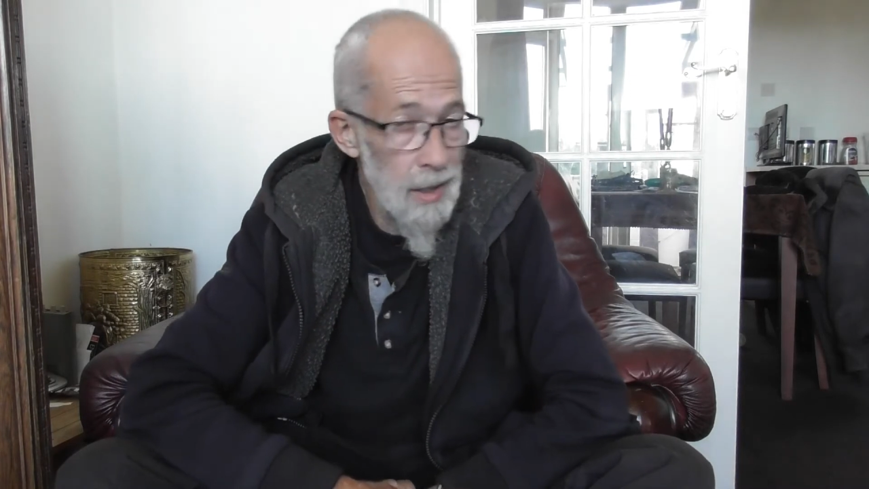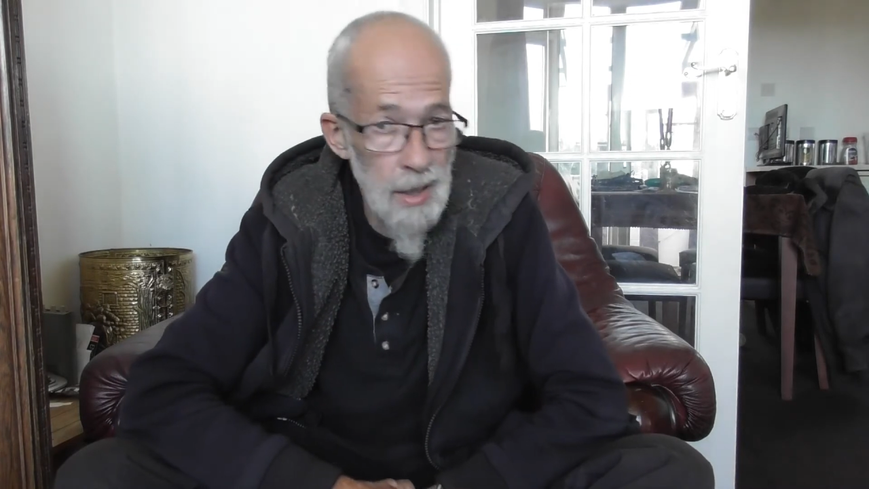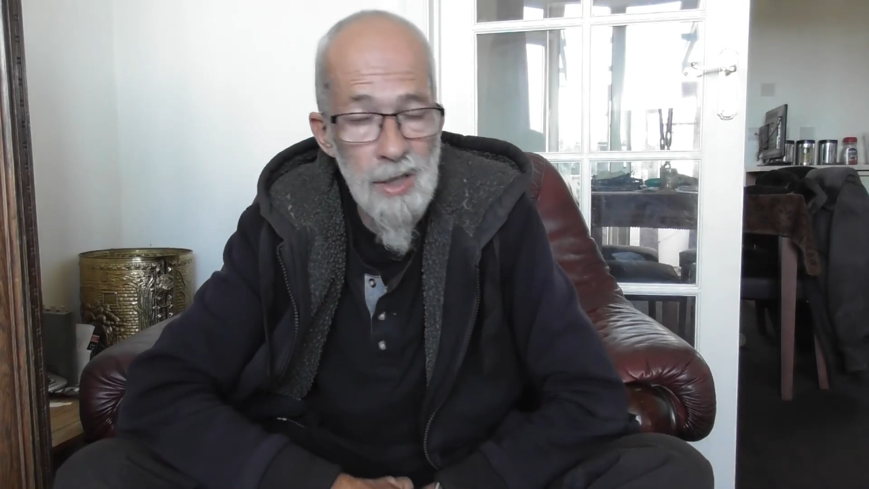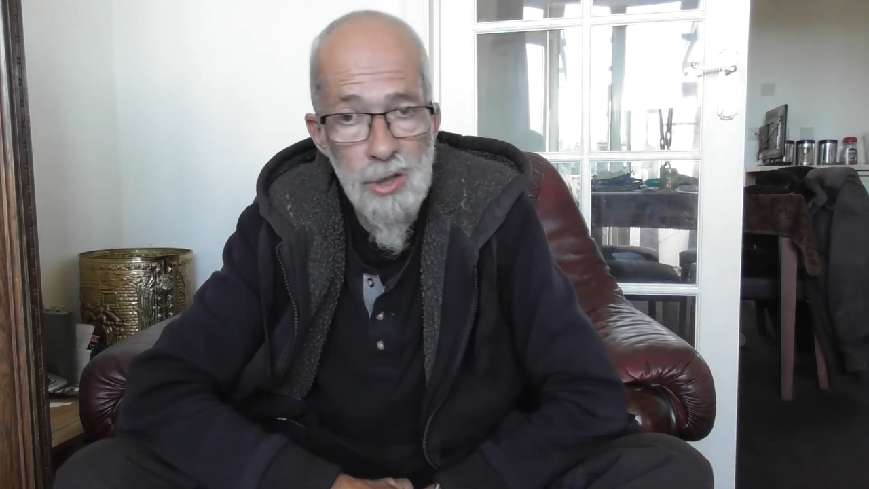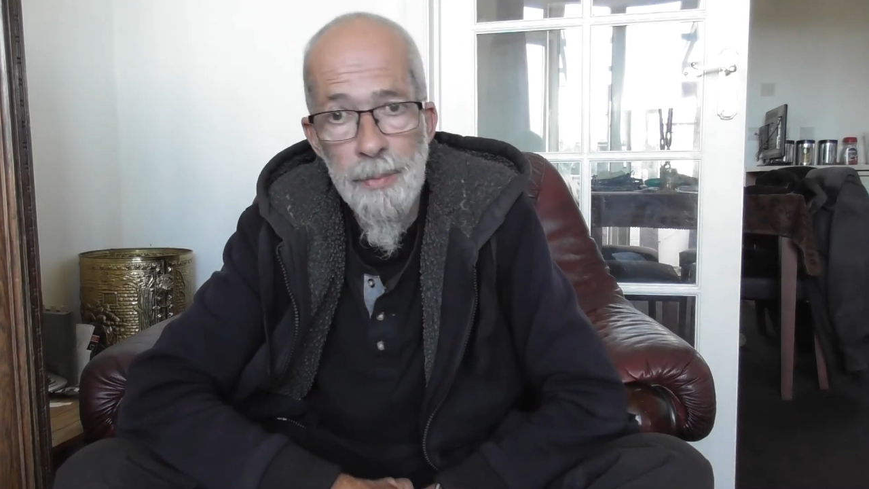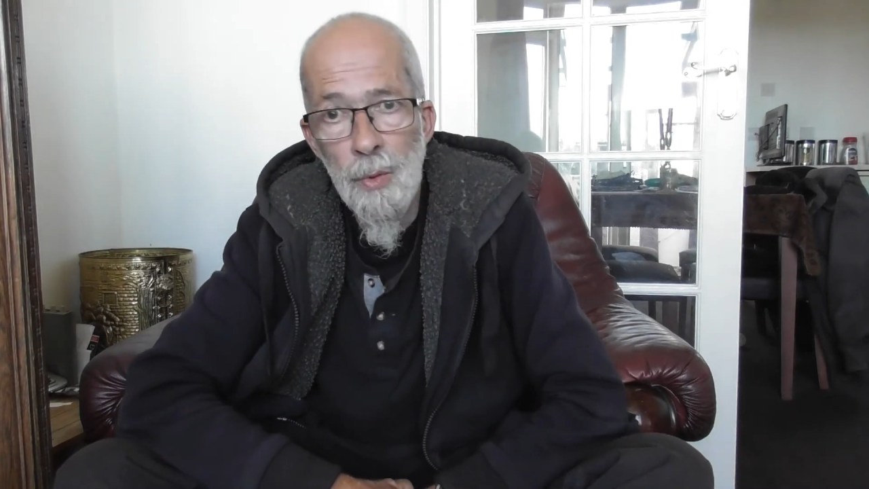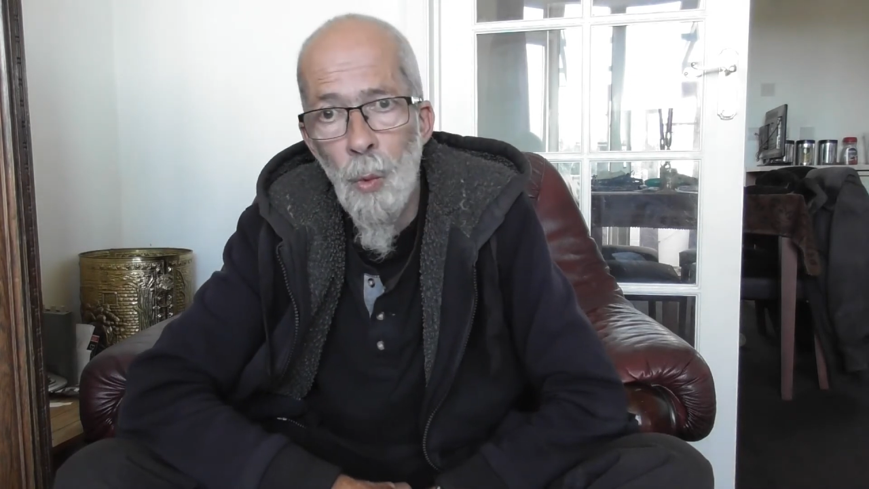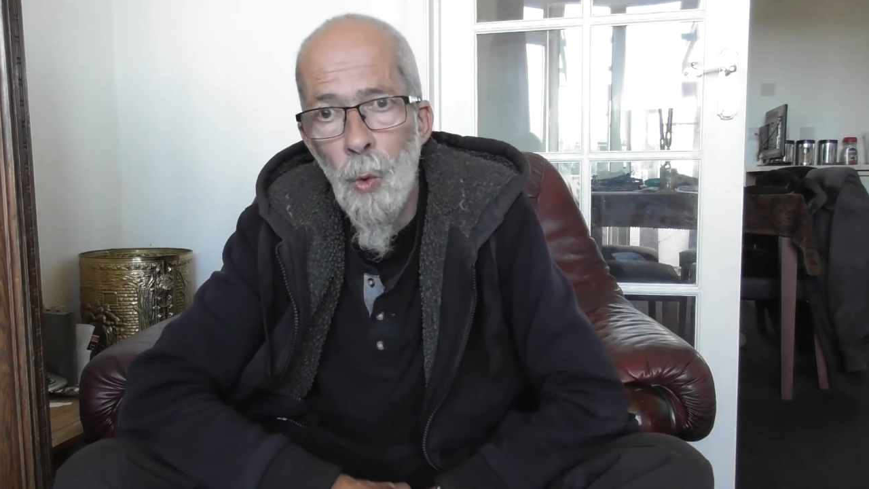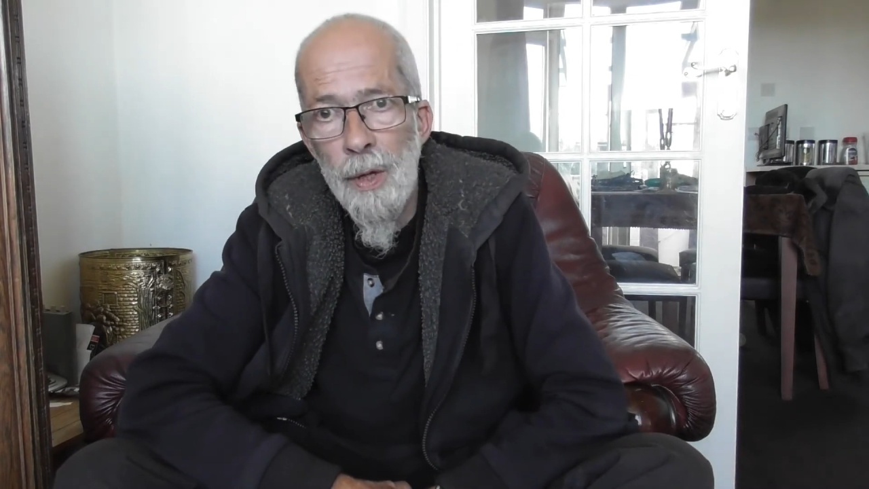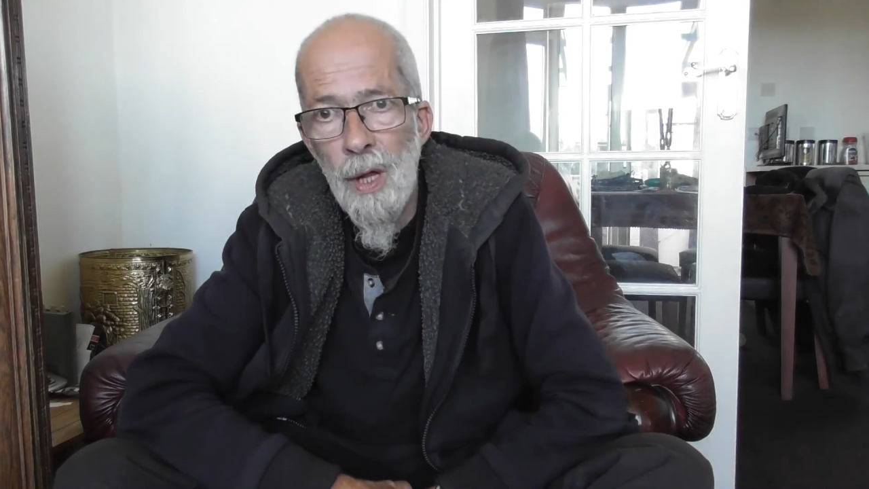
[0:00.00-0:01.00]
I'd actually been
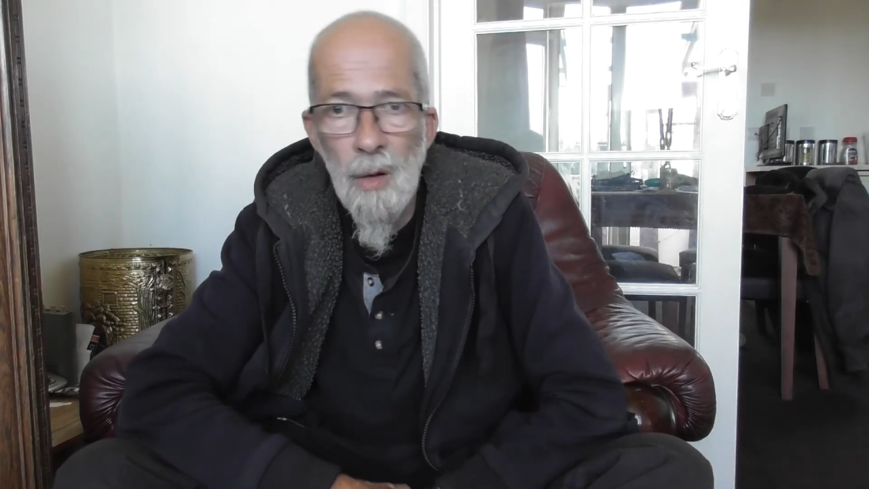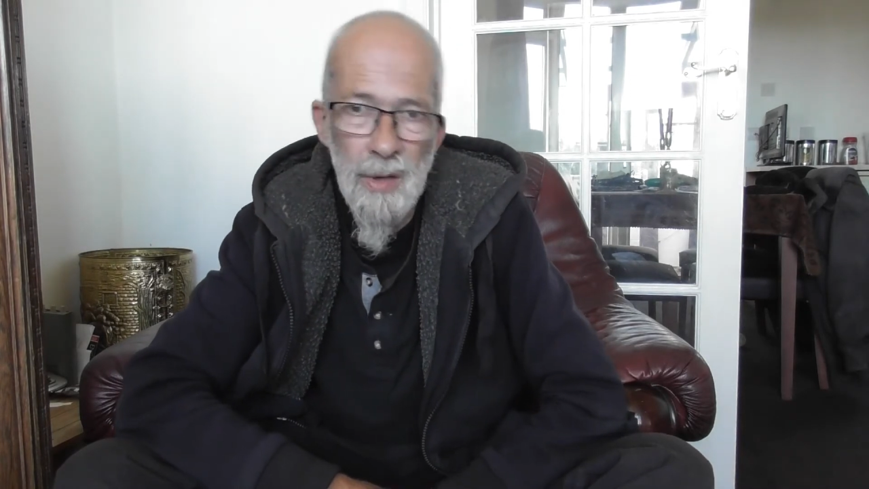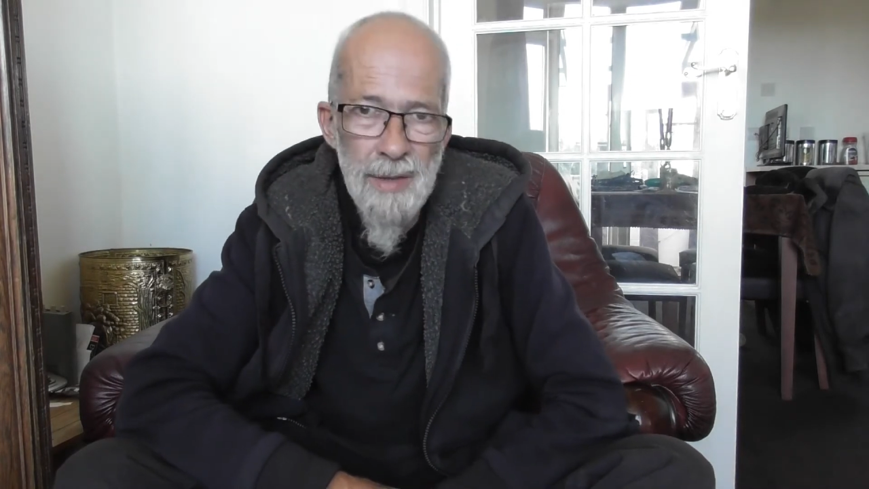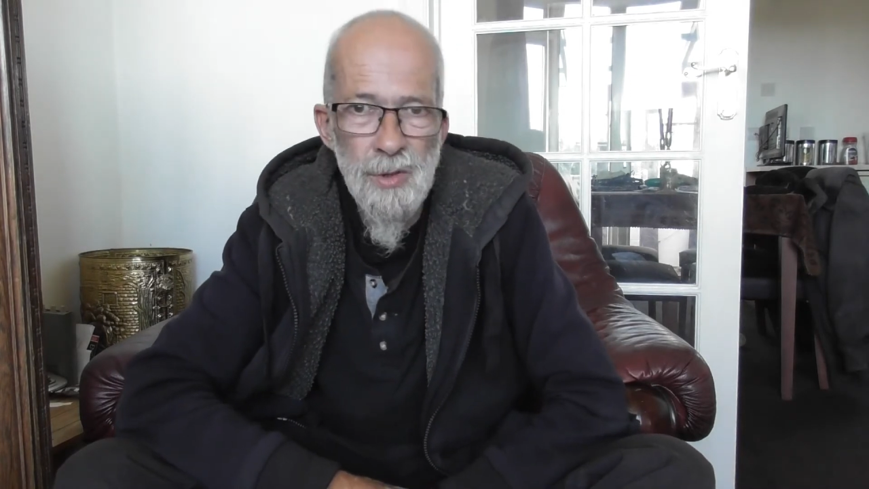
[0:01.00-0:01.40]
walking, okay,